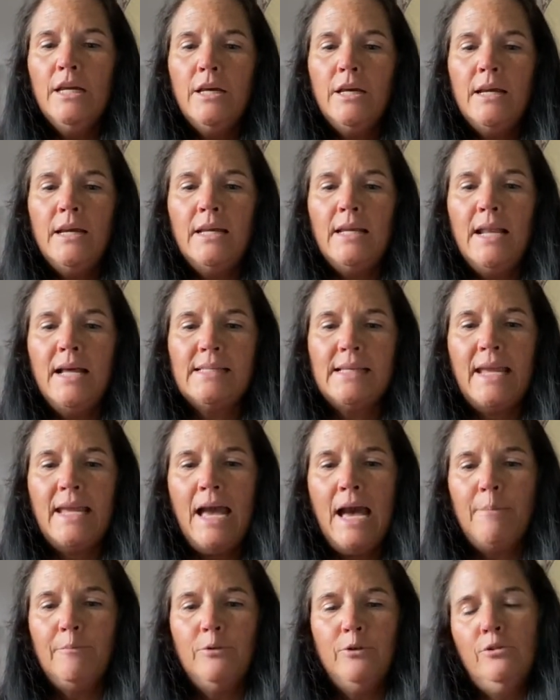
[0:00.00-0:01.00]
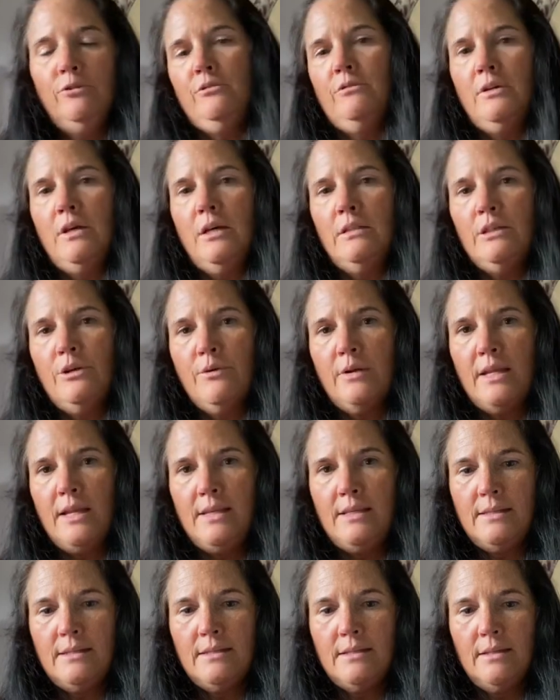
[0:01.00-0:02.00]
It has a capital, a
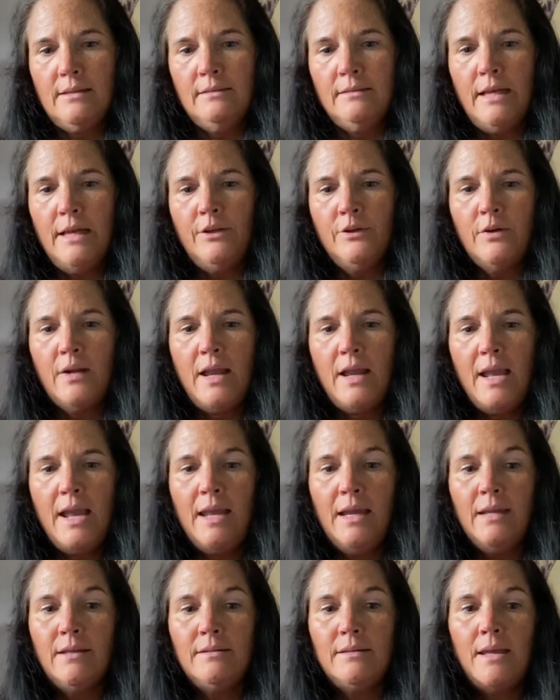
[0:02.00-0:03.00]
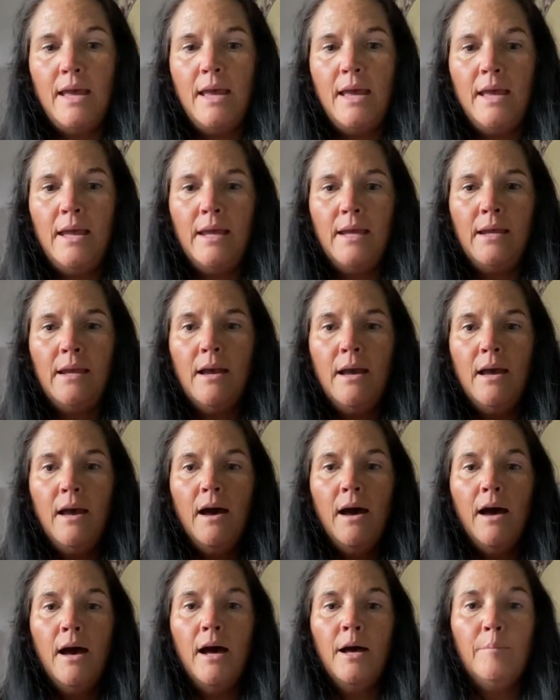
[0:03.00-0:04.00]
lowercase letter, and
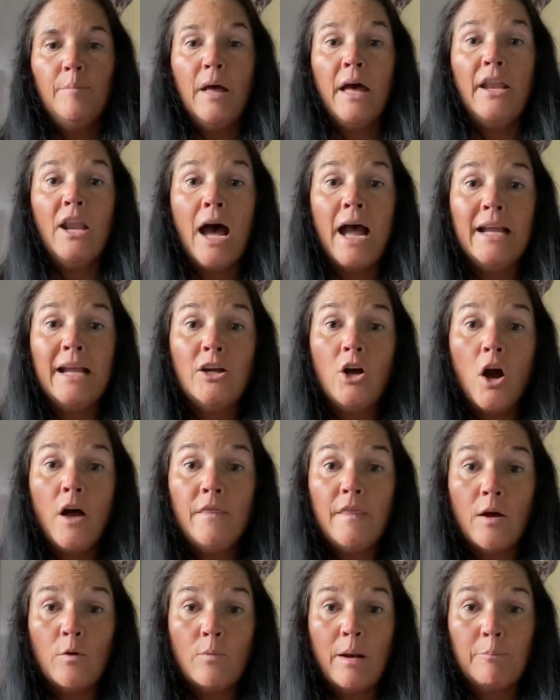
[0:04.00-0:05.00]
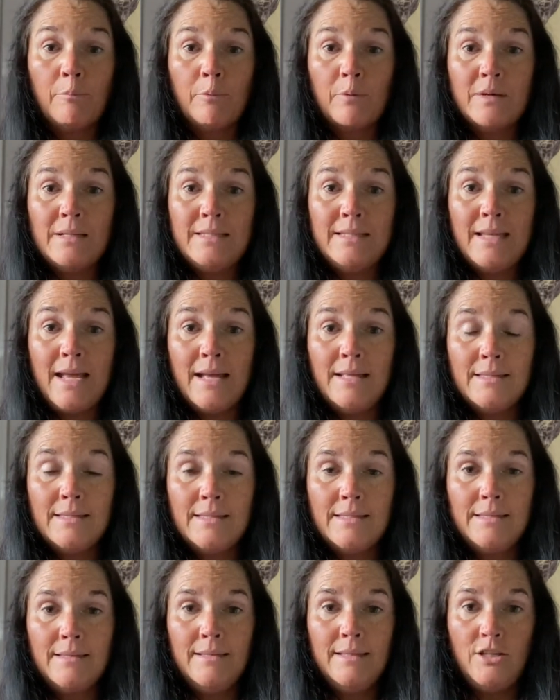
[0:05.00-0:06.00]
an icon that
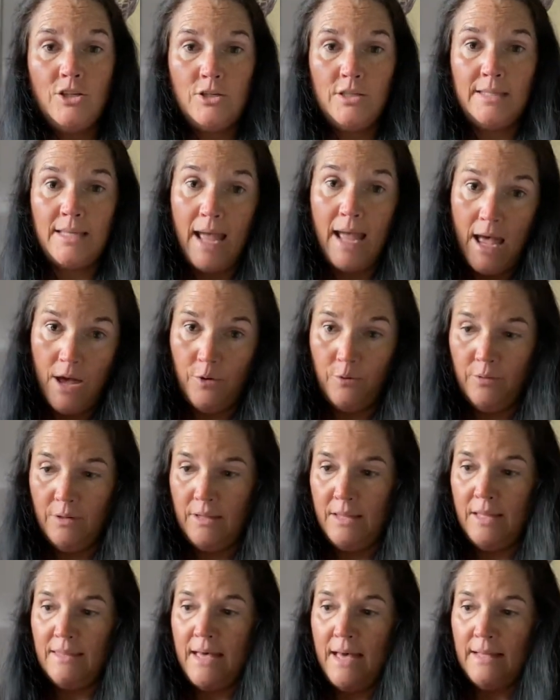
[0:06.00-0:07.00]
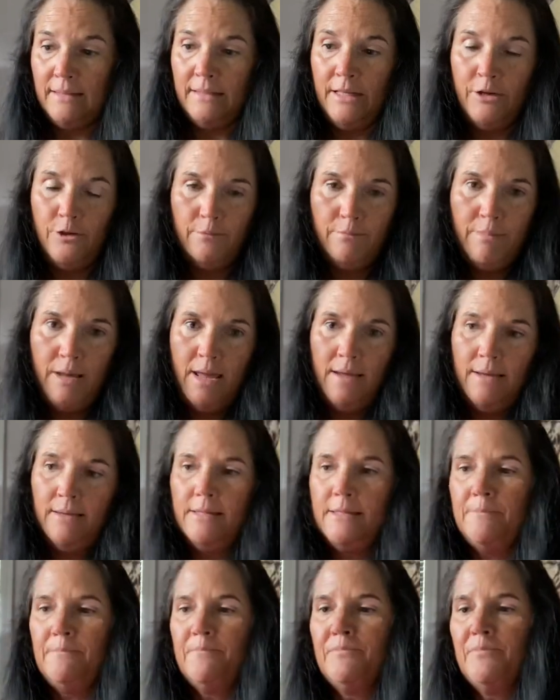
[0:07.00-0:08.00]
represents the sound that letter
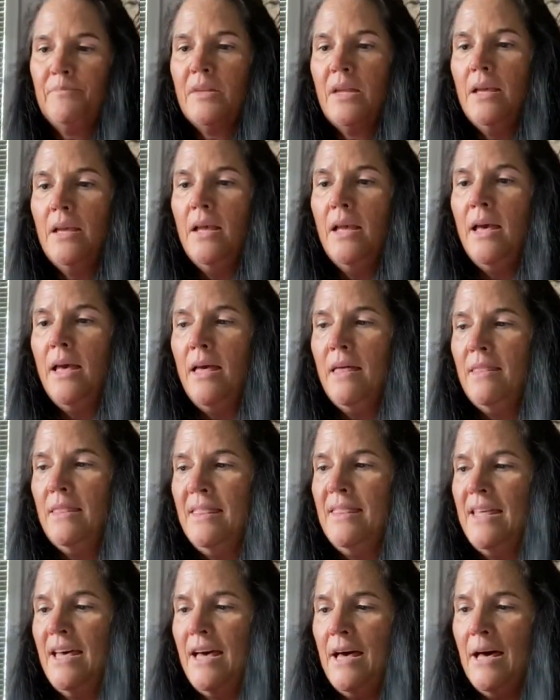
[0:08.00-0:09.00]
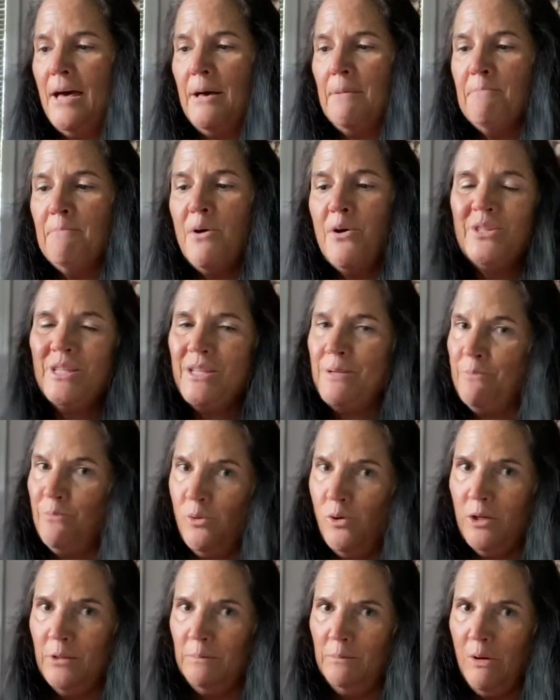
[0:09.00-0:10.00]
makes. The most
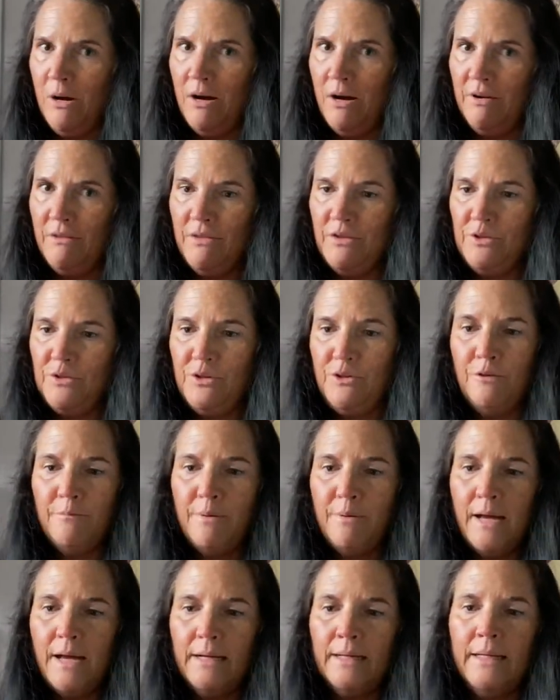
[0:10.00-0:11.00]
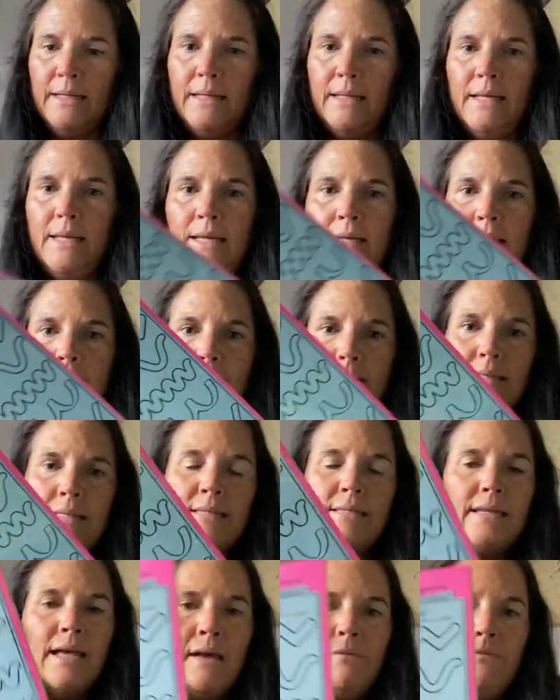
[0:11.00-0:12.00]
important part of the student packet is
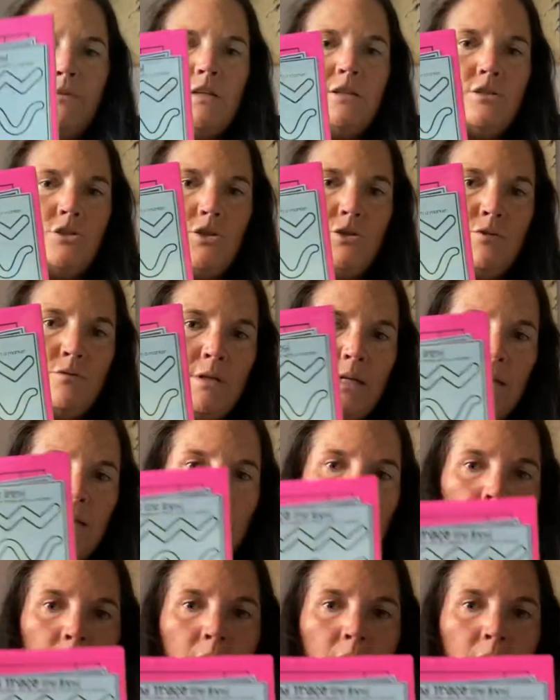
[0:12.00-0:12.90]
this heavy-duty